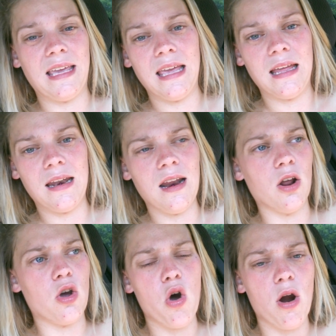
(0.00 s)
kid in
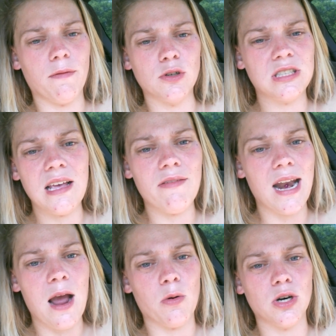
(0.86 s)
a car for 7
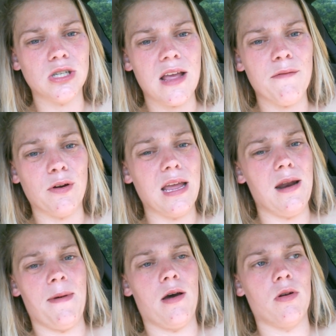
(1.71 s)
hours and
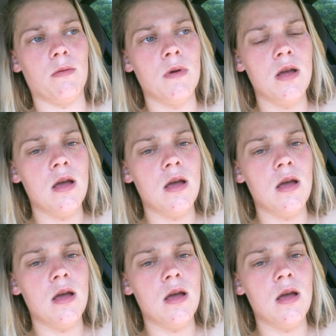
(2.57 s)
forgetting about him.